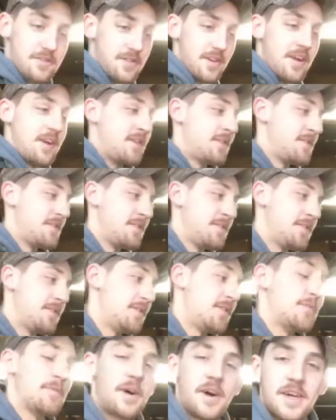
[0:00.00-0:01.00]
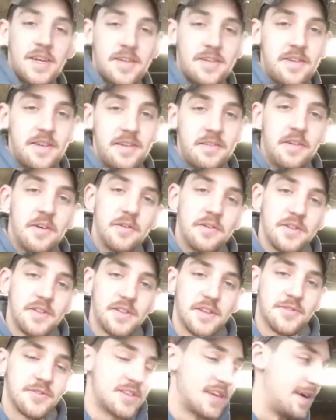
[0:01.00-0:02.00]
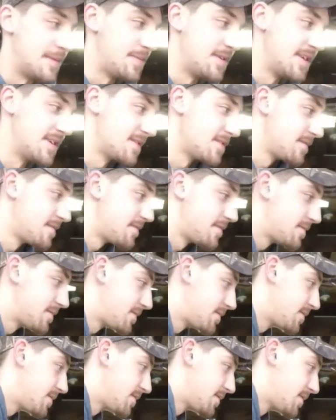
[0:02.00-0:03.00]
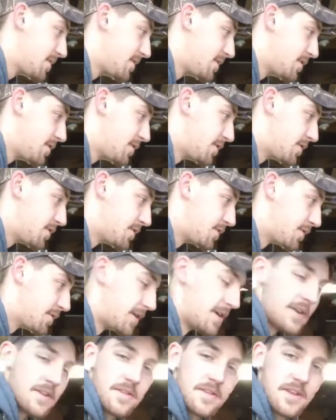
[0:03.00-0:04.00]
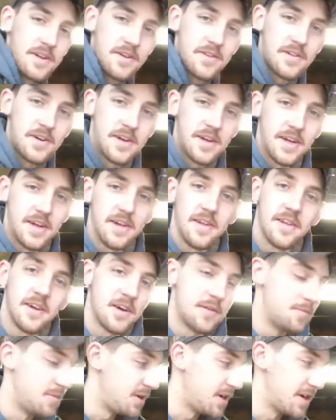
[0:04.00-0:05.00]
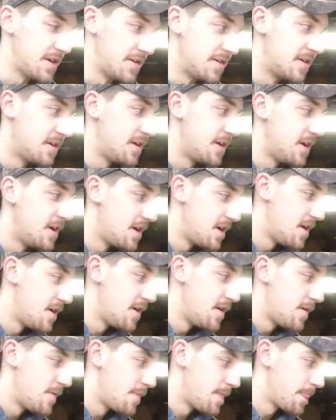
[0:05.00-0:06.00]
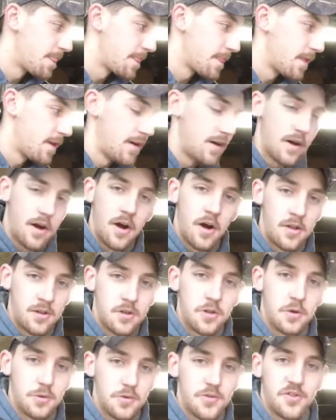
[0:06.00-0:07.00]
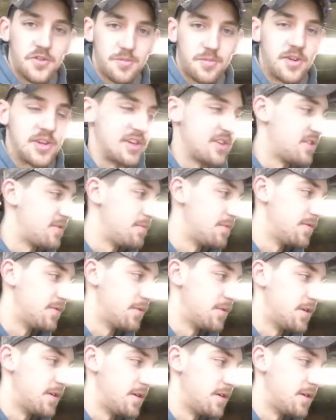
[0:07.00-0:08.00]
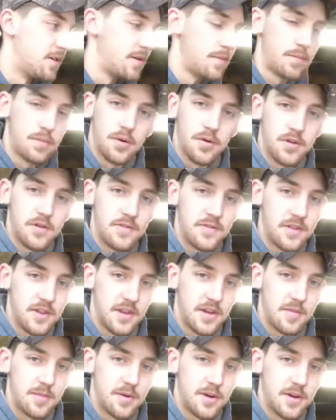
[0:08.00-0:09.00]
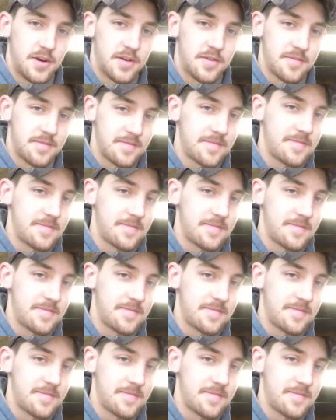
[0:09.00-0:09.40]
I don't know why I didn't notice that was happening, or I didn't think of that ahead of time. You gotta unload the springs before you pull everything apart.